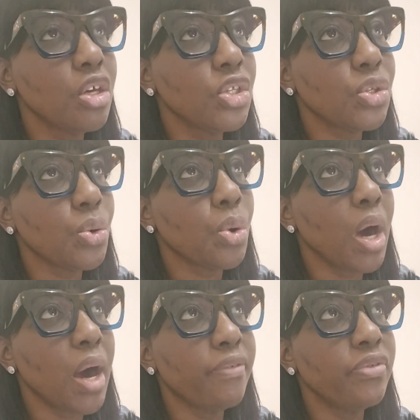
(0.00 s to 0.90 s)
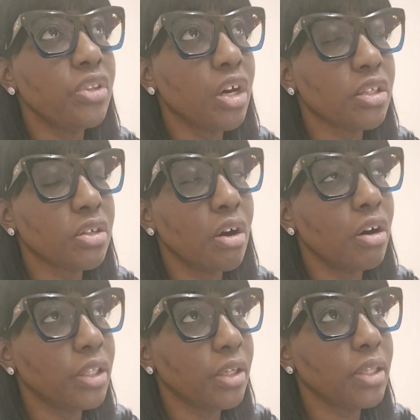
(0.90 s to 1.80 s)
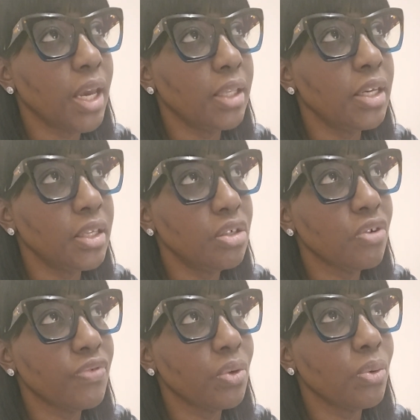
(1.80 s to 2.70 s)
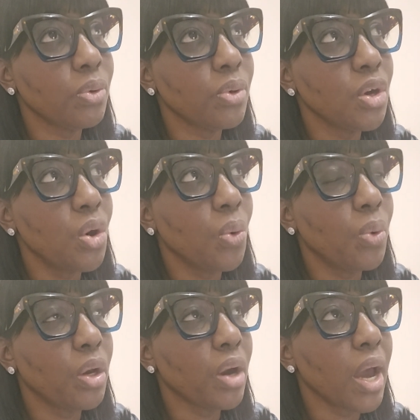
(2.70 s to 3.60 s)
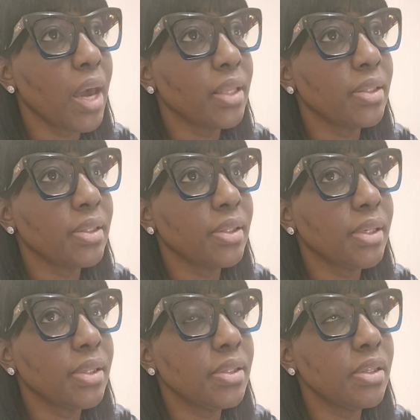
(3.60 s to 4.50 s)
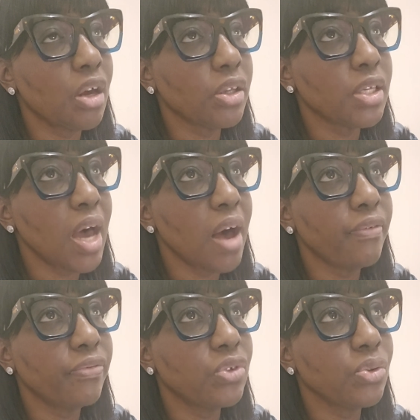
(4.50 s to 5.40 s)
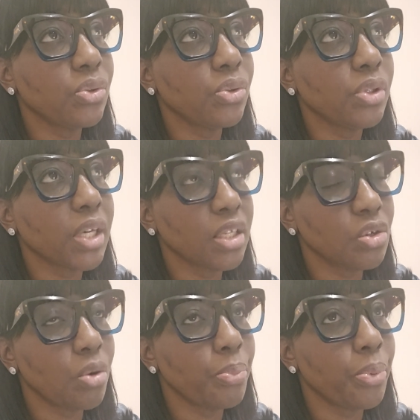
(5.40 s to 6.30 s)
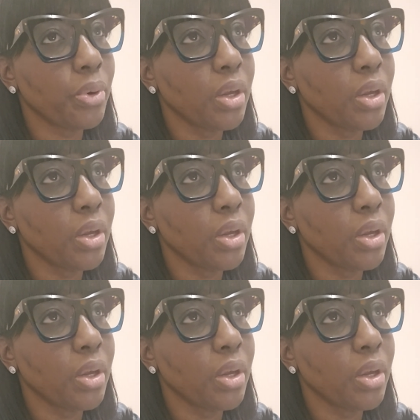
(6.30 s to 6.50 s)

So I've not gone on any interview where I did not have to get up